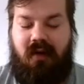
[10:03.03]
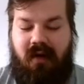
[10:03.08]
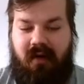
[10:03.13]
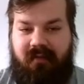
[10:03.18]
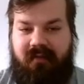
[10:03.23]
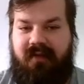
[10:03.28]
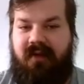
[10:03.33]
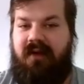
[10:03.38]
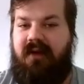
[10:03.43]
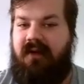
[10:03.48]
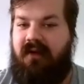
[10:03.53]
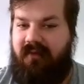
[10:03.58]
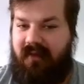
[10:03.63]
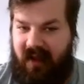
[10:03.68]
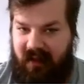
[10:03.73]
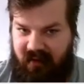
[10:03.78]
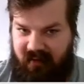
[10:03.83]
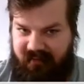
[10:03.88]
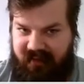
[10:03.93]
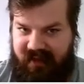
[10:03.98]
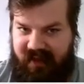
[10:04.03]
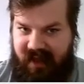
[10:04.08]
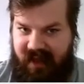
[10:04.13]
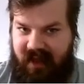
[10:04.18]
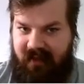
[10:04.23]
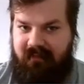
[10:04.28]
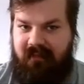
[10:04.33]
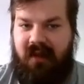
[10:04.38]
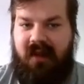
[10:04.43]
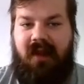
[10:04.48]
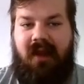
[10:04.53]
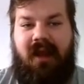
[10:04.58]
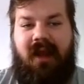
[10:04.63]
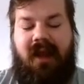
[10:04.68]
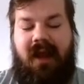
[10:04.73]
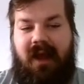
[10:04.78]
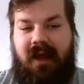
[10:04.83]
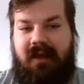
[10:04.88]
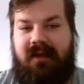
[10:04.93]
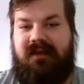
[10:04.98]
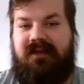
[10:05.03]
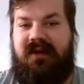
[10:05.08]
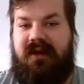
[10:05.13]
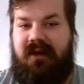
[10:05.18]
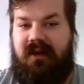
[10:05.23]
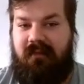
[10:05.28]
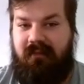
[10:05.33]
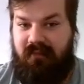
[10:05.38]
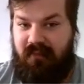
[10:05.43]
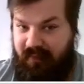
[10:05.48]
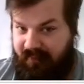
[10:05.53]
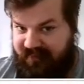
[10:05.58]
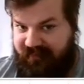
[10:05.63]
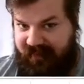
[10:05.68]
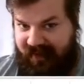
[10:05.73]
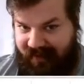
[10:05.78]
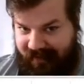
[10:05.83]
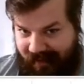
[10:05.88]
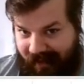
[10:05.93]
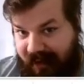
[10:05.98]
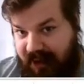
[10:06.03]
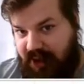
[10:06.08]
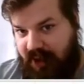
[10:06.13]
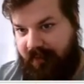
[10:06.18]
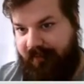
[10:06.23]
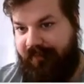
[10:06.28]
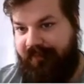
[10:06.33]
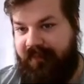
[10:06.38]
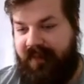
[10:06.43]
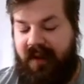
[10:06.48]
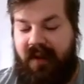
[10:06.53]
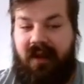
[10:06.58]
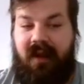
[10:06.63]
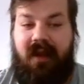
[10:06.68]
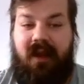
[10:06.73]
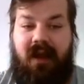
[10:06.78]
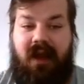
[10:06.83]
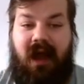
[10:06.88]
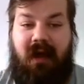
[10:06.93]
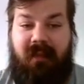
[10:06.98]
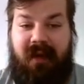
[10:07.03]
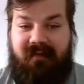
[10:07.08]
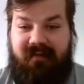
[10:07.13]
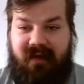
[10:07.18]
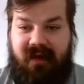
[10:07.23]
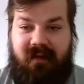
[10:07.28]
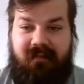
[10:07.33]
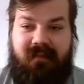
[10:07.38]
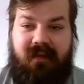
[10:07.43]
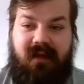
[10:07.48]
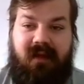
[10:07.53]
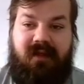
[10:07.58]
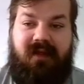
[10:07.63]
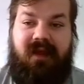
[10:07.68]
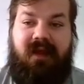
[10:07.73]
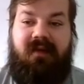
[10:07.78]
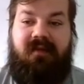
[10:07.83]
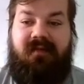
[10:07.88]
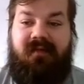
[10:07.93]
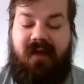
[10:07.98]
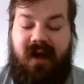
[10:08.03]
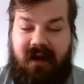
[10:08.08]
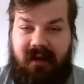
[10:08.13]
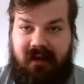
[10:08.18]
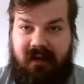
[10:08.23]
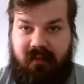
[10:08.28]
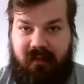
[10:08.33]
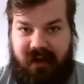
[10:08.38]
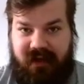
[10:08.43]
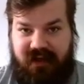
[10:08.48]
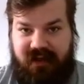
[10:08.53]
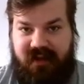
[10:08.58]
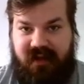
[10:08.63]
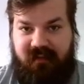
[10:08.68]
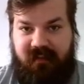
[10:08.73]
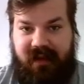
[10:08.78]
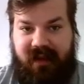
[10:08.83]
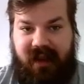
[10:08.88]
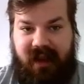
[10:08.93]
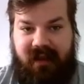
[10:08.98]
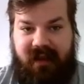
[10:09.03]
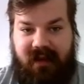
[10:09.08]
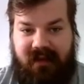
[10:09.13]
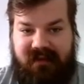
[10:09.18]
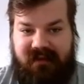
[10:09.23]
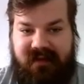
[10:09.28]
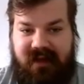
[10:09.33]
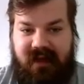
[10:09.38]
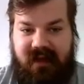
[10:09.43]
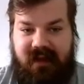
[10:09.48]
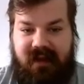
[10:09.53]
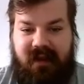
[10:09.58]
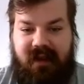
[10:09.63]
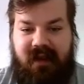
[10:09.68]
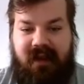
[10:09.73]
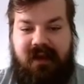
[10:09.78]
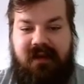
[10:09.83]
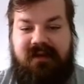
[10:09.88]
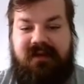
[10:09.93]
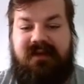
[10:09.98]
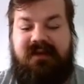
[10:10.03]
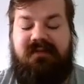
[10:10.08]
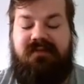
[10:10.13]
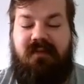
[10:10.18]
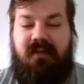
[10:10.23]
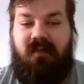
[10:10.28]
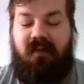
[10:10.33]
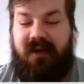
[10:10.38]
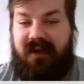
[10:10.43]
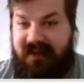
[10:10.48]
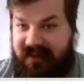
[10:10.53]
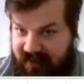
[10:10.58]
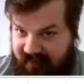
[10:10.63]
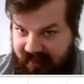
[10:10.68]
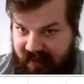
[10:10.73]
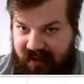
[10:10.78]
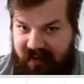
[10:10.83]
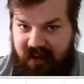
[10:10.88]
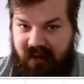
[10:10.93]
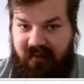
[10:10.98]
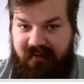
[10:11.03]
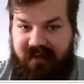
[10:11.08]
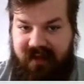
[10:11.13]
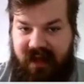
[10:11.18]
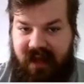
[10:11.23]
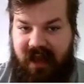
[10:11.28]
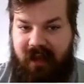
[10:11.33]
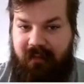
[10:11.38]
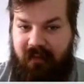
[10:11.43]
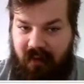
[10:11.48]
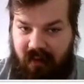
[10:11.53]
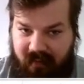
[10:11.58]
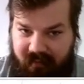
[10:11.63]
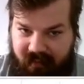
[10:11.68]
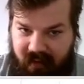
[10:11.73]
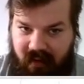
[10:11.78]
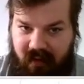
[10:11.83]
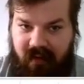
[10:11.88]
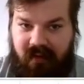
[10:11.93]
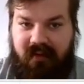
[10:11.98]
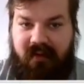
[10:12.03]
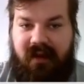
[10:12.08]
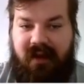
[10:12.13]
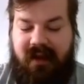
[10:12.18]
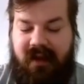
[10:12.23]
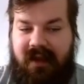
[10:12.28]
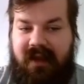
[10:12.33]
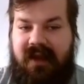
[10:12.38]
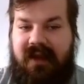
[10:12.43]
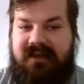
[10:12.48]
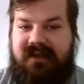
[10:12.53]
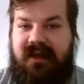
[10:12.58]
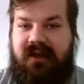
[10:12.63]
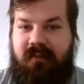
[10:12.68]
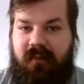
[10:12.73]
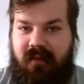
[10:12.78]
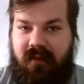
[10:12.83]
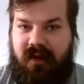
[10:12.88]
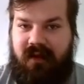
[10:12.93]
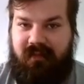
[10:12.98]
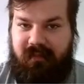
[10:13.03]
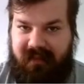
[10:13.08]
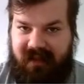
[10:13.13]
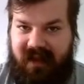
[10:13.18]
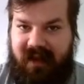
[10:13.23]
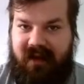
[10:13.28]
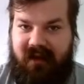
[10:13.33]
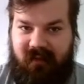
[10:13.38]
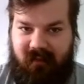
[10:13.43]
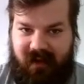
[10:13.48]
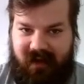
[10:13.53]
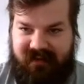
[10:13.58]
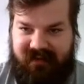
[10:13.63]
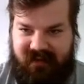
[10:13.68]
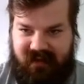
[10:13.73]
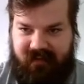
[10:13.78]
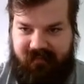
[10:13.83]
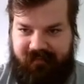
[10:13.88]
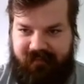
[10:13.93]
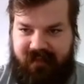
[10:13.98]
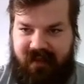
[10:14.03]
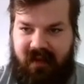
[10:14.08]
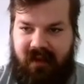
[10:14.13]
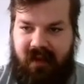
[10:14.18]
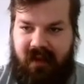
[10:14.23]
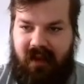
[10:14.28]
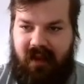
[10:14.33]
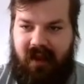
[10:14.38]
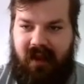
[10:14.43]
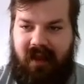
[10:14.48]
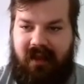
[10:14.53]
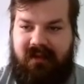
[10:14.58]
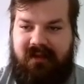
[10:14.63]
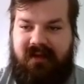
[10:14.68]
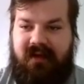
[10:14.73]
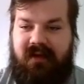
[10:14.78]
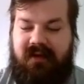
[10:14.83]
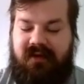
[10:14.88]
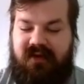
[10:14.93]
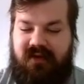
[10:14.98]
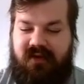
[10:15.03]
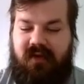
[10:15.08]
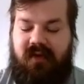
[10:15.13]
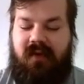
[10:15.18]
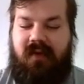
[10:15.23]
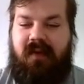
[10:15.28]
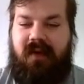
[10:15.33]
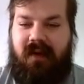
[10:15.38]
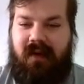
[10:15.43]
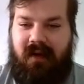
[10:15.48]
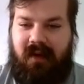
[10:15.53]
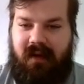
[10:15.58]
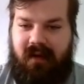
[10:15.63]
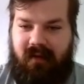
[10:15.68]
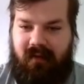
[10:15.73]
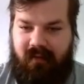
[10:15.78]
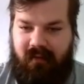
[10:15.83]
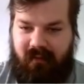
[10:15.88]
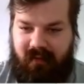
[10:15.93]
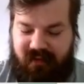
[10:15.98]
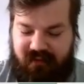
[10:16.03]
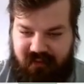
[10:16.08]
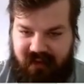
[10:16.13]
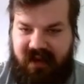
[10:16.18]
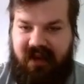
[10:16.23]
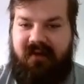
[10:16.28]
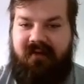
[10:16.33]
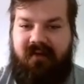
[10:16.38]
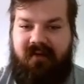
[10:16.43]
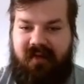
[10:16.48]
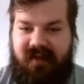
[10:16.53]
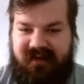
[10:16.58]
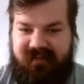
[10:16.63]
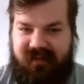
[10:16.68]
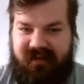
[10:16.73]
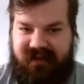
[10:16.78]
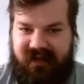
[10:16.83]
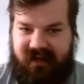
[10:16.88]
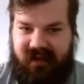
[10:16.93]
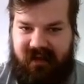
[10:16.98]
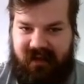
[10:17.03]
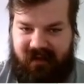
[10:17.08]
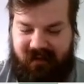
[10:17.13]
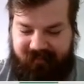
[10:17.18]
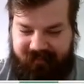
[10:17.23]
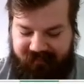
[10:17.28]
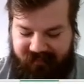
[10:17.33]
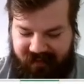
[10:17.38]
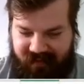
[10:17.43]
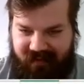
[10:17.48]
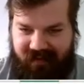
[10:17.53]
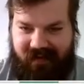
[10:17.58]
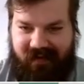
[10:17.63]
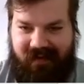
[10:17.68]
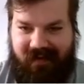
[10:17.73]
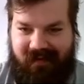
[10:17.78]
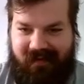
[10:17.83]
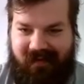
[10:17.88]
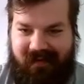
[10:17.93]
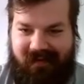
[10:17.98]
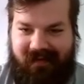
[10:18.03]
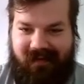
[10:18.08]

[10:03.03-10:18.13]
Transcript: of value of the game and uh, moves by nature. However, the final question that we can answer is, what is the value of the game overall? Is it worth playing Quasar? And to retrieve this particular uh,